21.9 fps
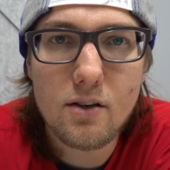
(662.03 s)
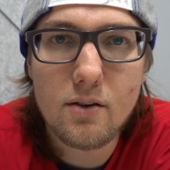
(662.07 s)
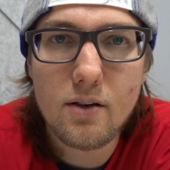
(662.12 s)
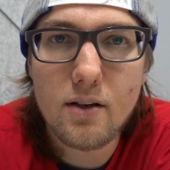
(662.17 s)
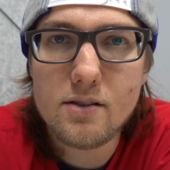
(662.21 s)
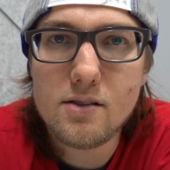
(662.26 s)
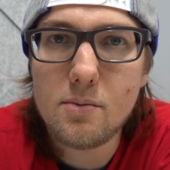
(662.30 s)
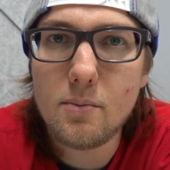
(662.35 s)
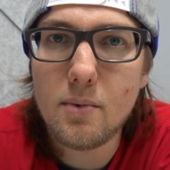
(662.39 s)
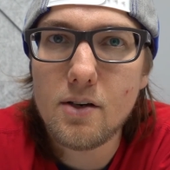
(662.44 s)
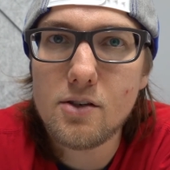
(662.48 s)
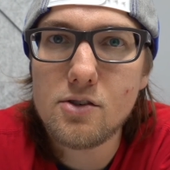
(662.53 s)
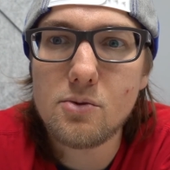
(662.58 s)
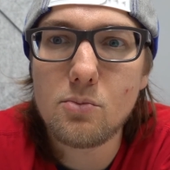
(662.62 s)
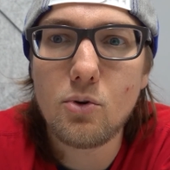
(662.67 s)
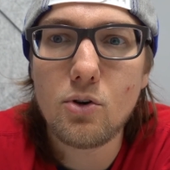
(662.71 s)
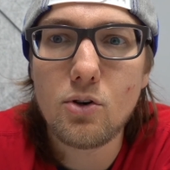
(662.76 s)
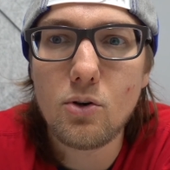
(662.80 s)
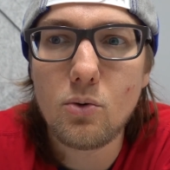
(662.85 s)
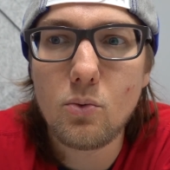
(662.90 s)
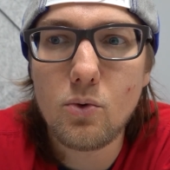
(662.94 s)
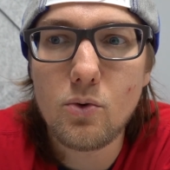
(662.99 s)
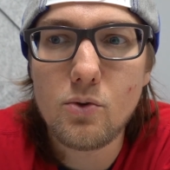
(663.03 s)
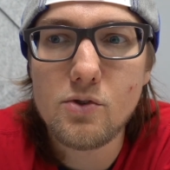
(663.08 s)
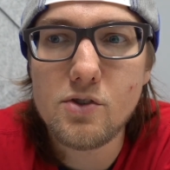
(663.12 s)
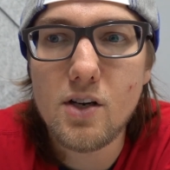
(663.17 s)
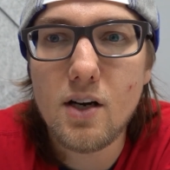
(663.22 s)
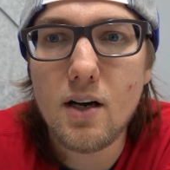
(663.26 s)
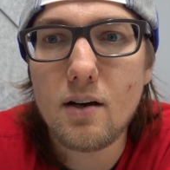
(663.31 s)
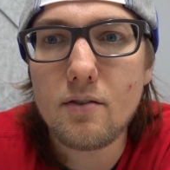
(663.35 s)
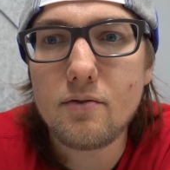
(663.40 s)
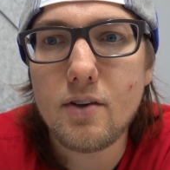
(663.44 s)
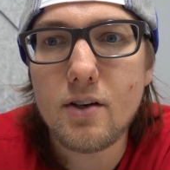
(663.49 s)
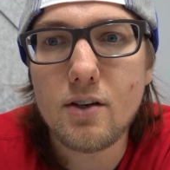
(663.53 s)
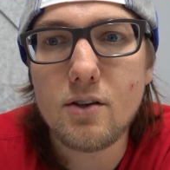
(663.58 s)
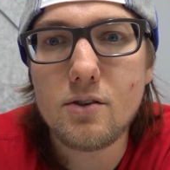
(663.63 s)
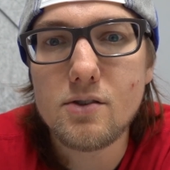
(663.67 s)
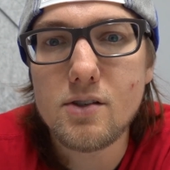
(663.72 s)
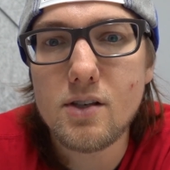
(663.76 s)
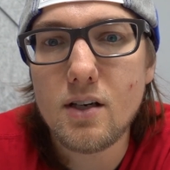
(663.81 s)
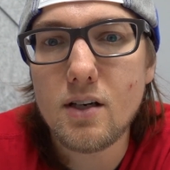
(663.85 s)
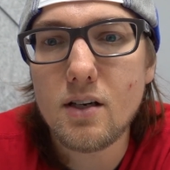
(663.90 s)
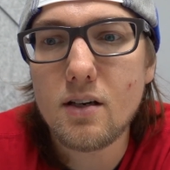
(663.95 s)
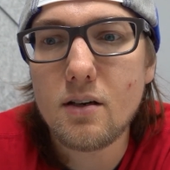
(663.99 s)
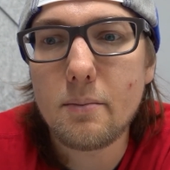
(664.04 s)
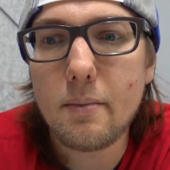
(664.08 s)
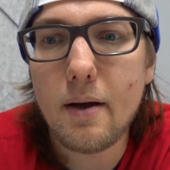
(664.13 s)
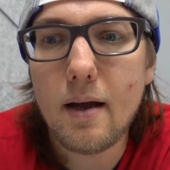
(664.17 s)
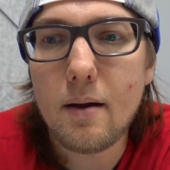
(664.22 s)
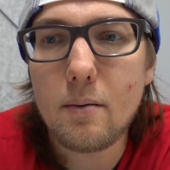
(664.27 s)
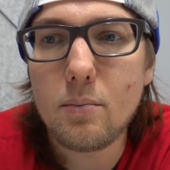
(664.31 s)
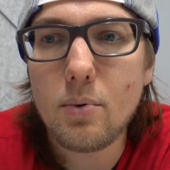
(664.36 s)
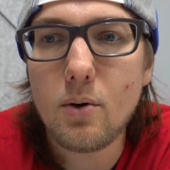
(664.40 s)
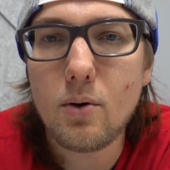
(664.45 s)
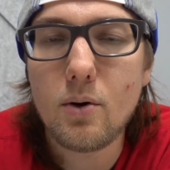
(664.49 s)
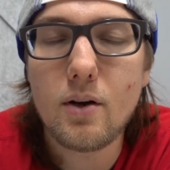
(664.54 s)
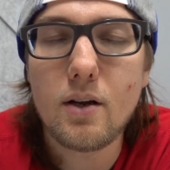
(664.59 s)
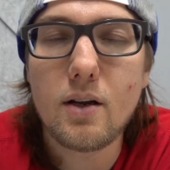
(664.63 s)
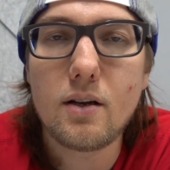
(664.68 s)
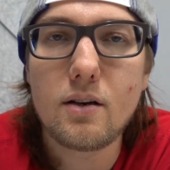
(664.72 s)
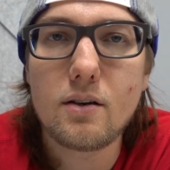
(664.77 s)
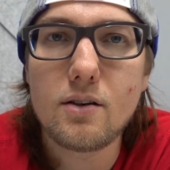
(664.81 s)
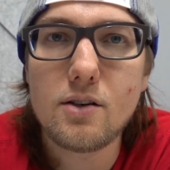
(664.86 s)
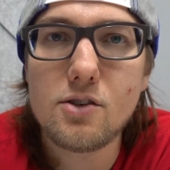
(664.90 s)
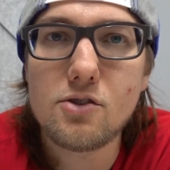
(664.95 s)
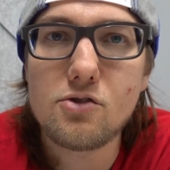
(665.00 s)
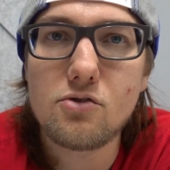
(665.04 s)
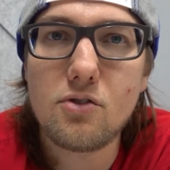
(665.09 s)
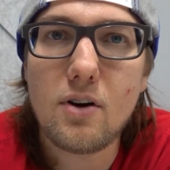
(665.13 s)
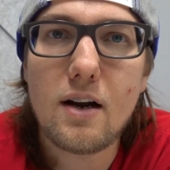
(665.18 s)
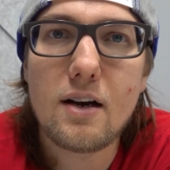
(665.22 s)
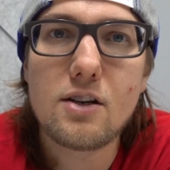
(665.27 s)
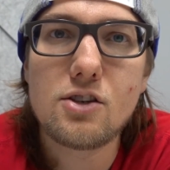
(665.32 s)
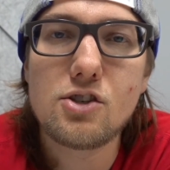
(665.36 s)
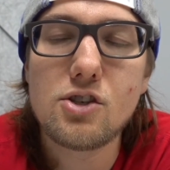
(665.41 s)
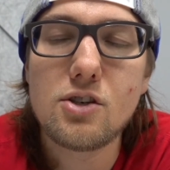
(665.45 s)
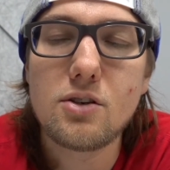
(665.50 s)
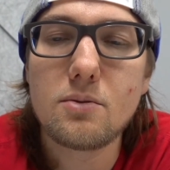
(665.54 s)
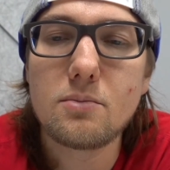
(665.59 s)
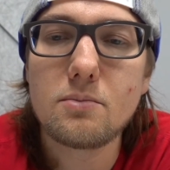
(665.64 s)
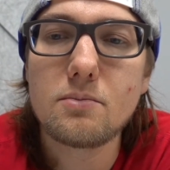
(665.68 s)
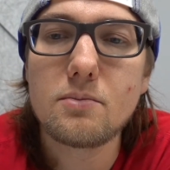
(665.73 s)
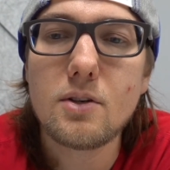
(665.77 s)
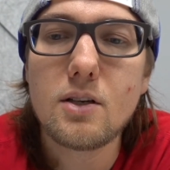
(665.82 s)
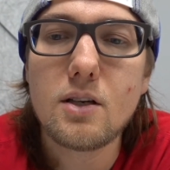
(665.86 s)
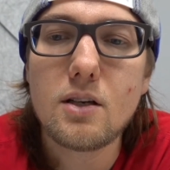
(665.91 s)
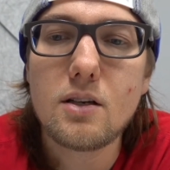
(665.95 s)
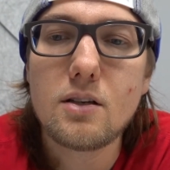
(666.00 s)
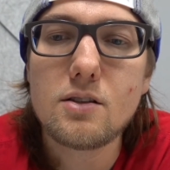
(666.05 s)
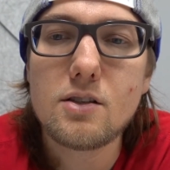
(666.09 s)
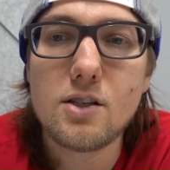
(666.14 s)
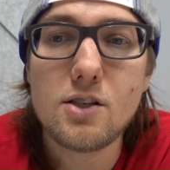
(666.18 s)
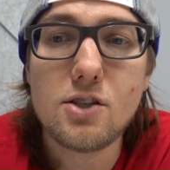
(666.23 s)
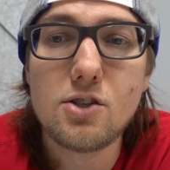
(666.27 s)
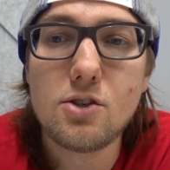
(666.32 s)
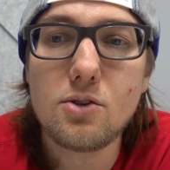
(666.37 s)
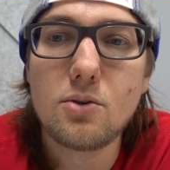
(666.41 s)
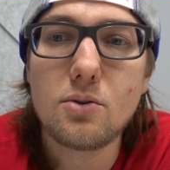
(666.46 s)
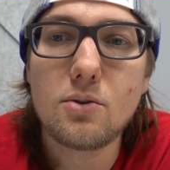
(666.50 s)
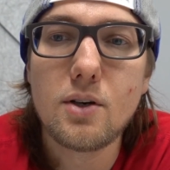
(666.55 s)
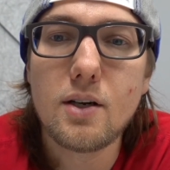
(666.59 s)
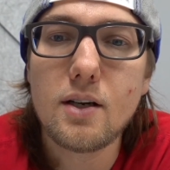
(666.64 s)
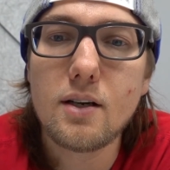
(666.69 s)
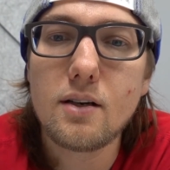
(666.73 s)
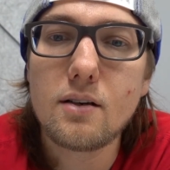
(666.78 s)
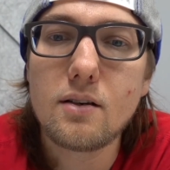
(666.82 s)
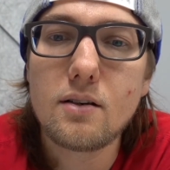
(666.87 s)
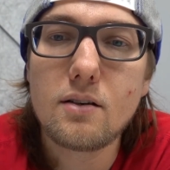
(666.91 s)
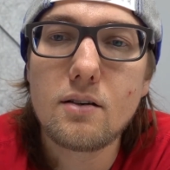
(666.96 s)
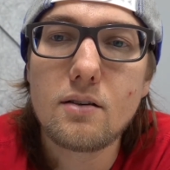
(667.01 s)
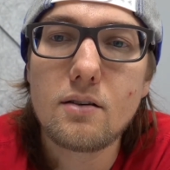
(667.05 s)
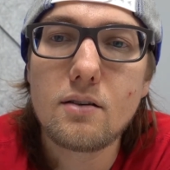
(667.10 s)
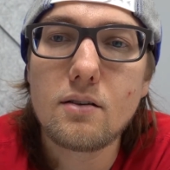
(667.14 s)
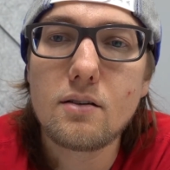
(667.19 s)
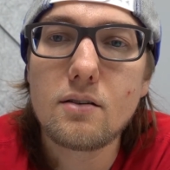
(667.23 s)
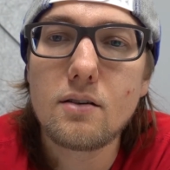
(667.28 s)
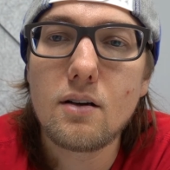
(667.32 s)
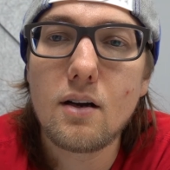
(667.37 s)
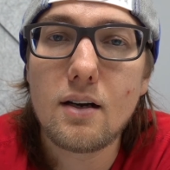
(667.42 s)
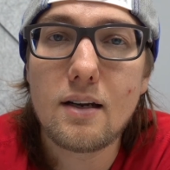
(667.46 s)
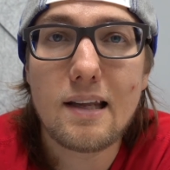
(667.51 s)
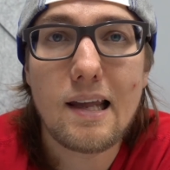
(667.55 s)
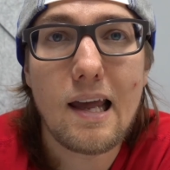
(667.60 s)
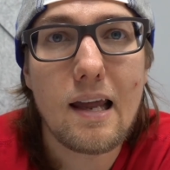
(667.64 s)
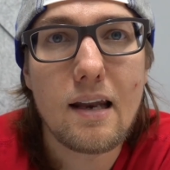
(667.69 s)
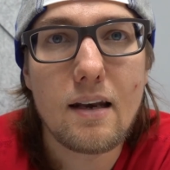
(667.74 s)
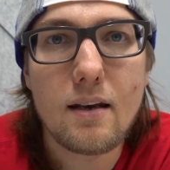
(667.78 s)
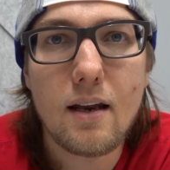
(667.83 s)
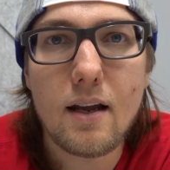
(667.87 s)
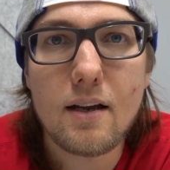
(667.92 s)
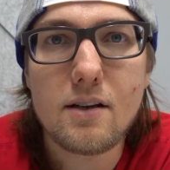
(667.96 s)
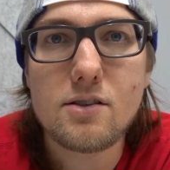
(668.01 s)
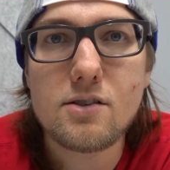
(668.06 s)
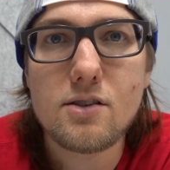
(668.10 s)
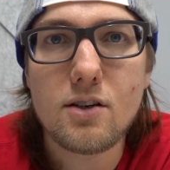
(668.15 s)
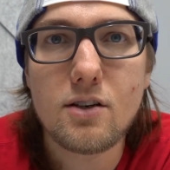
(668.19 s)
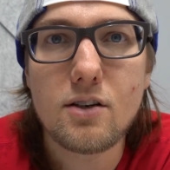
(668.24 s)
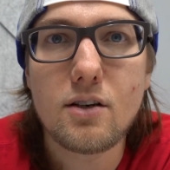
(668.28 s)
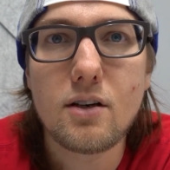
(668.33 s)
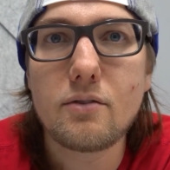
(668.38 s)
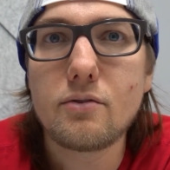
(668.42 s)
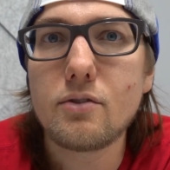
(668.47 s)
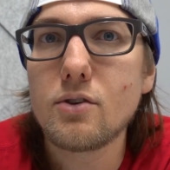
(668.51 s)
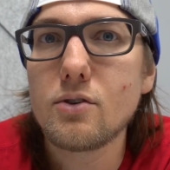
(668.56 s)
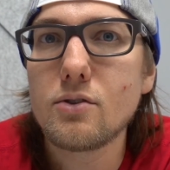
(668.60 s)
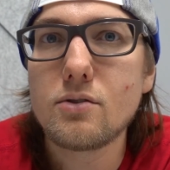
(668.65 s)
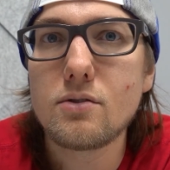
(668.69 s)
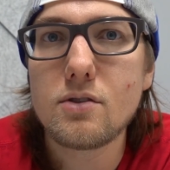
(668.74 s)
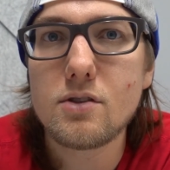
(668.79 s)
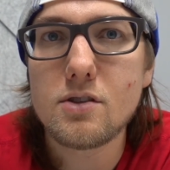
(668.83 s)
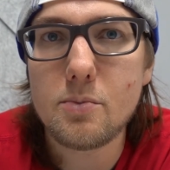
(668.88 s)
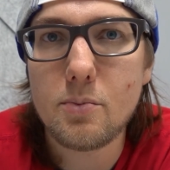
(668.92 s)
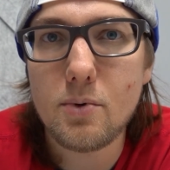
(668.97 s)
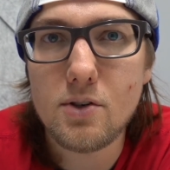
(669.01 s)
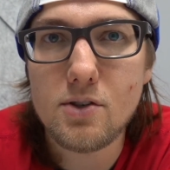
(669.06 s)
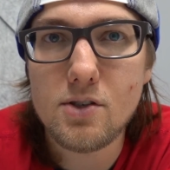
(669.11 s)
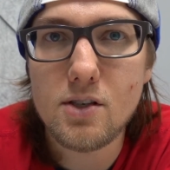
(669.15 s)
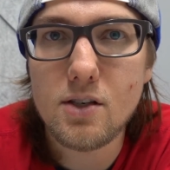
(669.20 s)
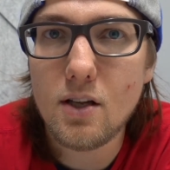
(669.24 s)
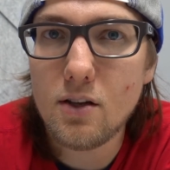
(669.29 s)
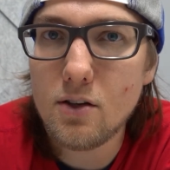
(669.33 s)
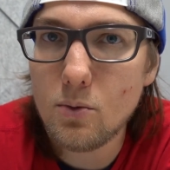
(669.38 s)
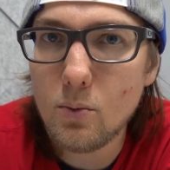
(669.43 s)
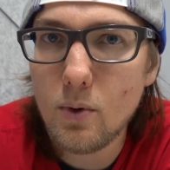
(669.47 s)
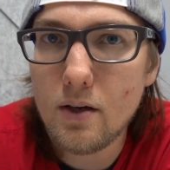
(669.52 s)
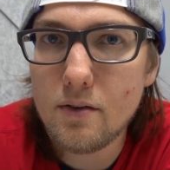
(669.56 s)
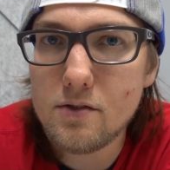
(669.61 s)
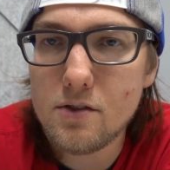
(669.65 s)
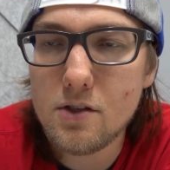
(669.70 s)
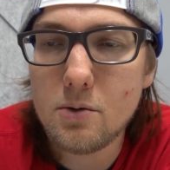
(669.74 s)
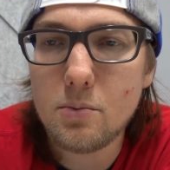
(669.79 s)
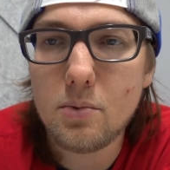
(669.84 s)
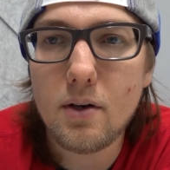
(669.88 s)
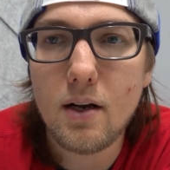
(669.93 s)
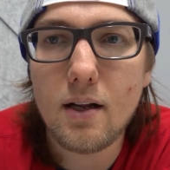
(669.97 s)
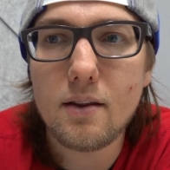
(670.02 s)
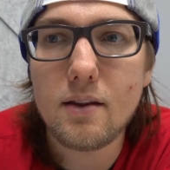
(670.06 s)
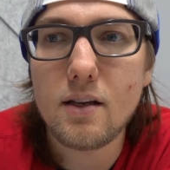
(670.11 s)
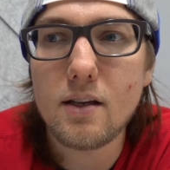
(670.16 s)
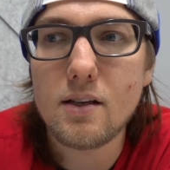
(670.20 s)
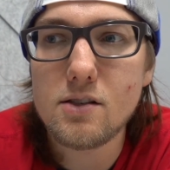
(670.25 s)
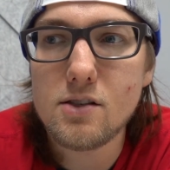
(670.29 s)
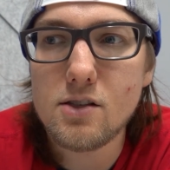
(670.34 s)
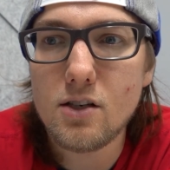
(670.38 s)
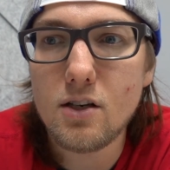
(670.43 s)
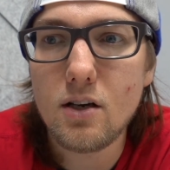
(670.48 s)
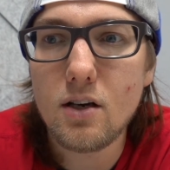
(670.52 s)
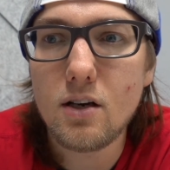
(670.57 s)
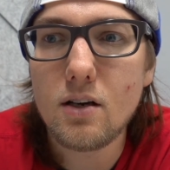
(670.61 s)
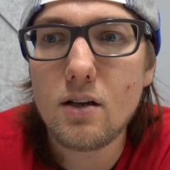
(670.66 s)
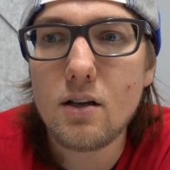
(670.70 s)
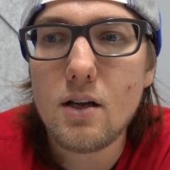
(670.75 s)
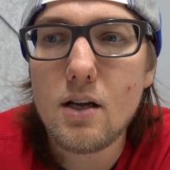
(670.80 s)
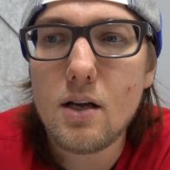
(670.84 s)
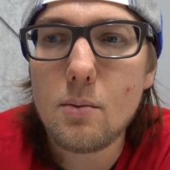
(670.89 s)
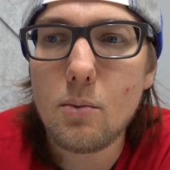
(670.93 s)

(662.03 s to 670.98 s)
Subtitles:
You get some extra mortal wounds off. Then using a command point or a stratagem to do it again next turn if you disperse another Wave Serpent, I think is good.